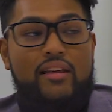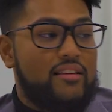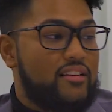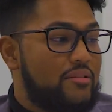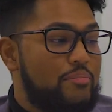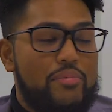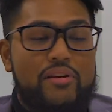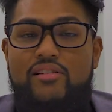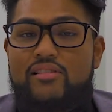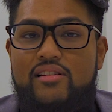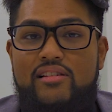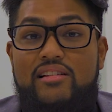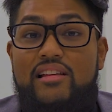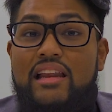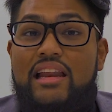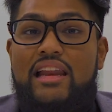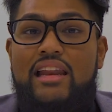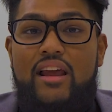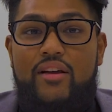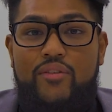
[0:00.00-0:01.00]
This business
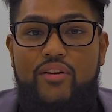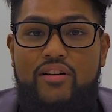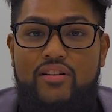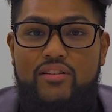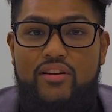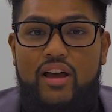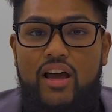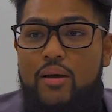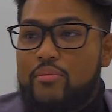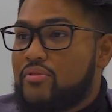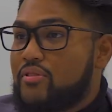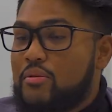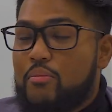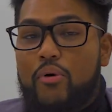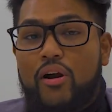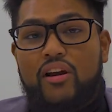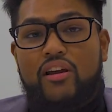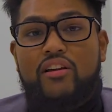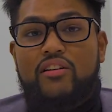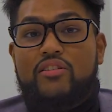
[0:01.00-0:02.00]
never stops. The
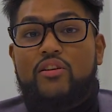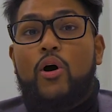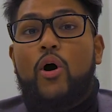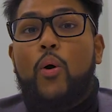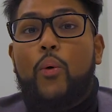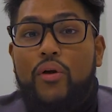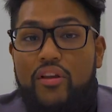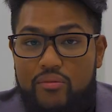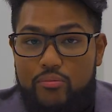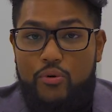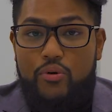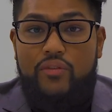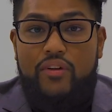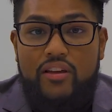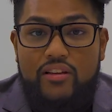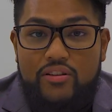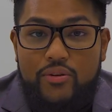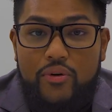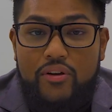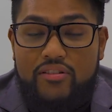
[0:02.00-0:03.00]
market's always
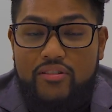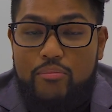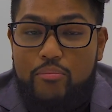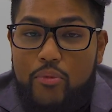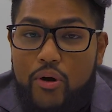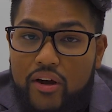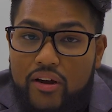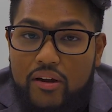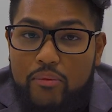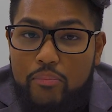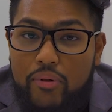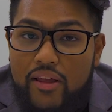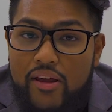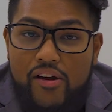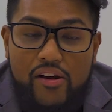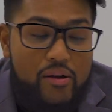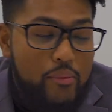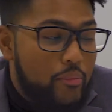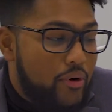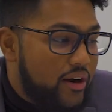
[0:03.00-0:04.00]
moving. So as a market
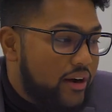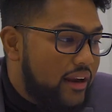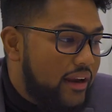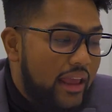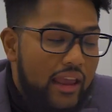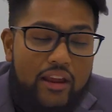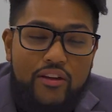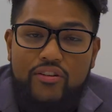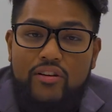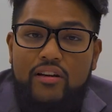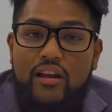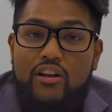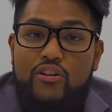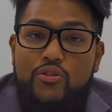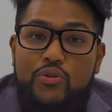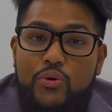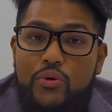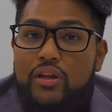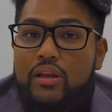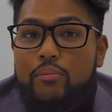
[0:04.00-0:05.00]
player and a market agent, I
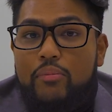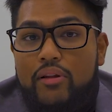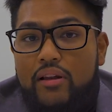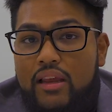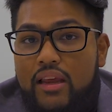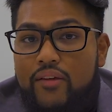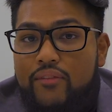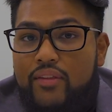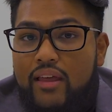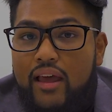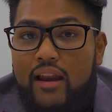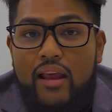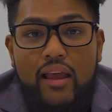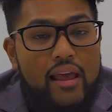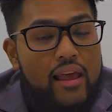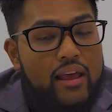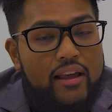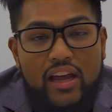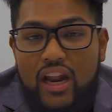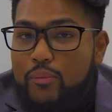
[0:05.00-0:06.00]
truly believe
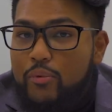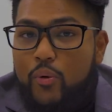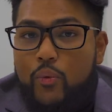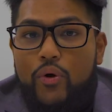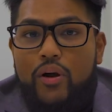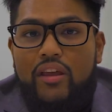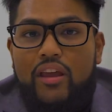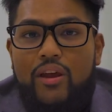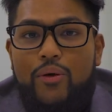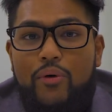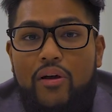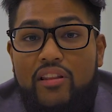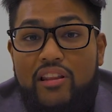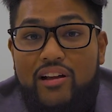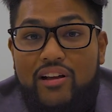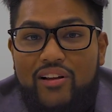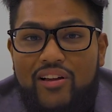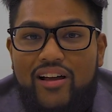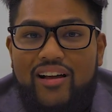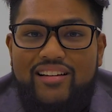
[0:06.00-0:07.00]
that gotta be working around
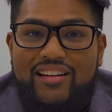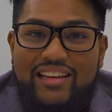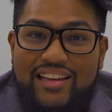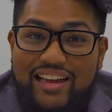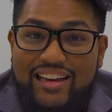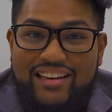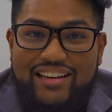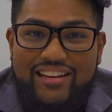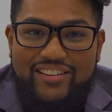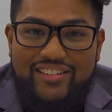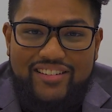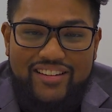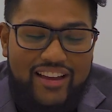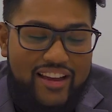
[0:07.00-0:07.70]
the clock to get deals